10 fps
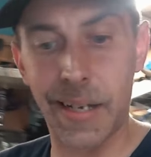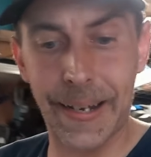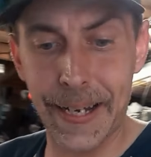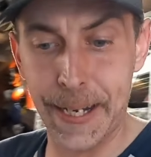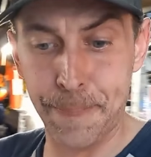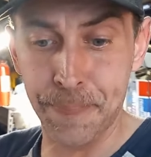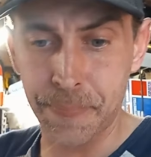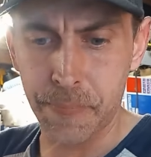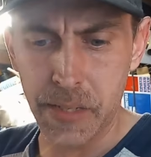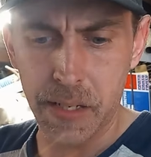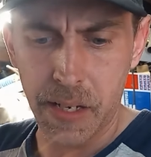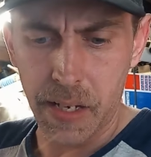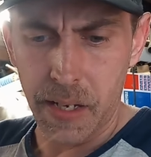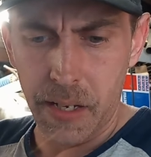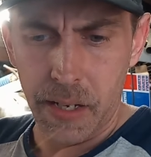Um,
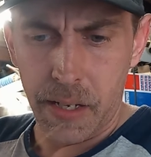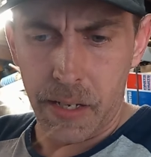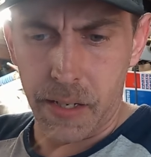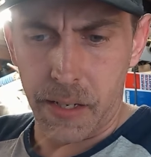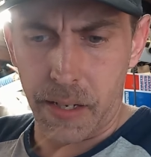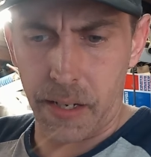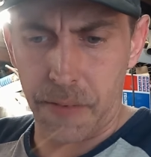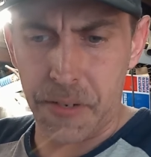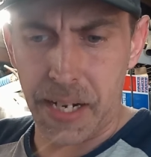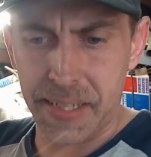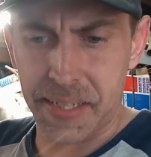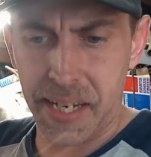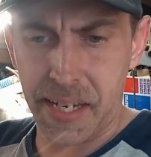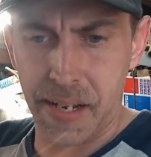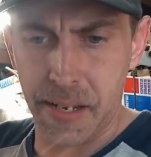I don't know if you guys
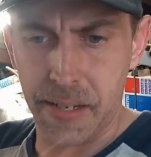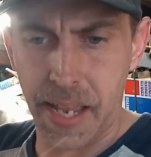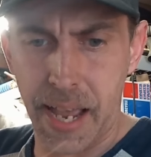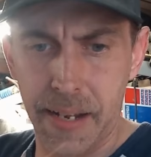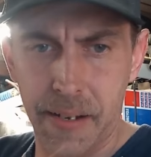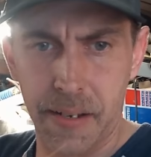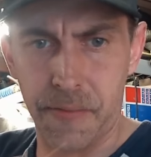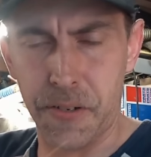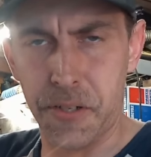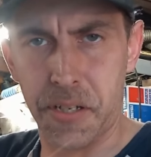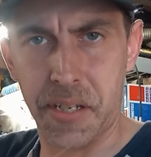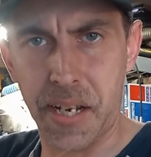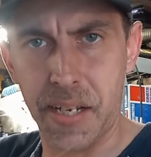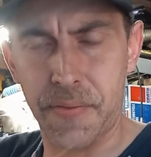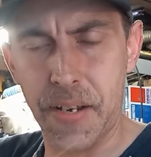seen yet, if you're just
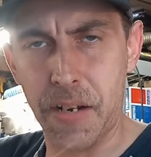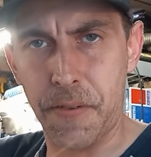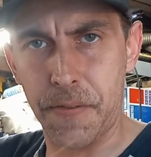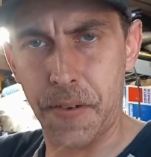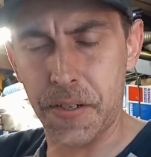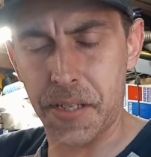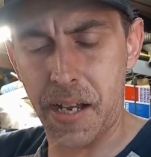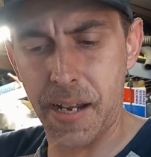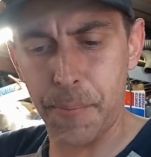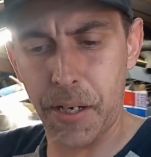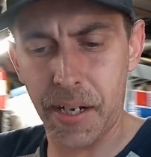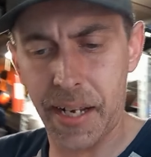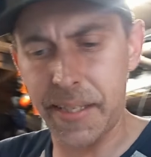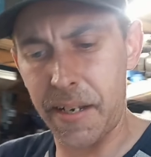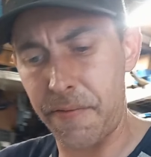seeing this video for the first time,
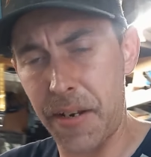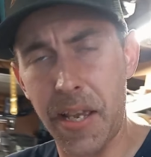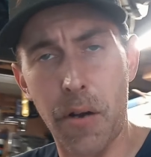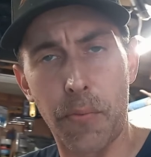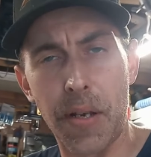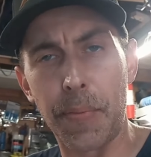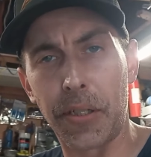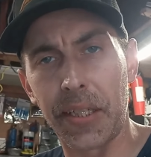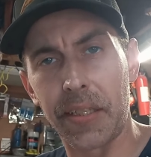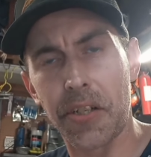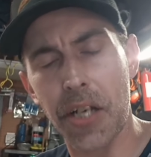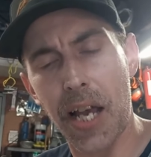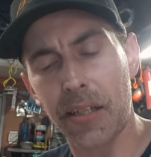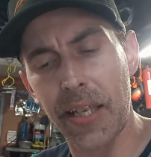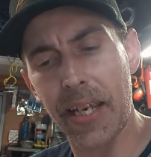but I did a video rebuilding the
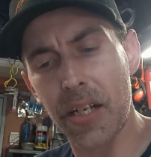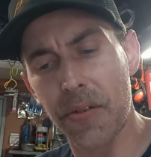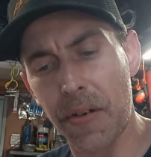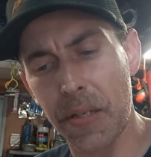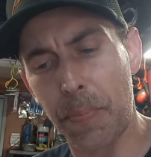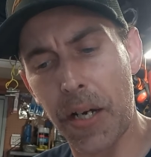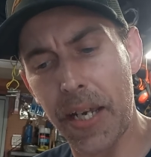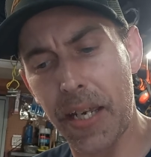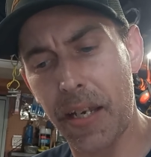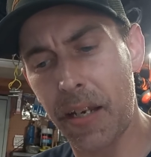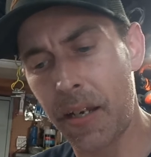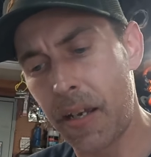shock linkage for this bike.